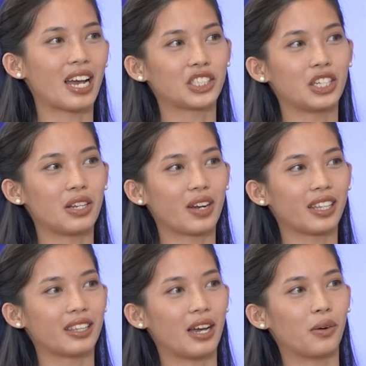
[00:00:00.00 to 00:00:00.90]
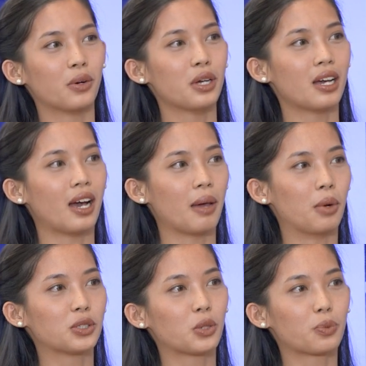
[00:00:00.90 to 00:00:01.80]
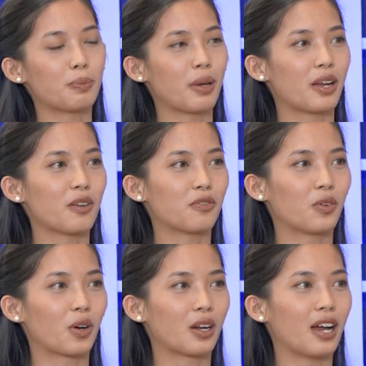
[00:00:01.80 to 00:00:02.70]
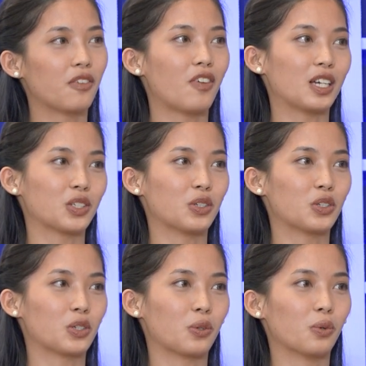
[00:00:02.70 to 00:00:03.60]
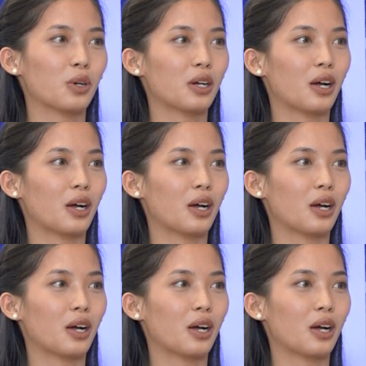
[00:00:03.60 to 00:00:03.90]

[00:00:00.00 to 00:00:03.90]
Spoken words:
actually right now, I'm also preparing for a fashion show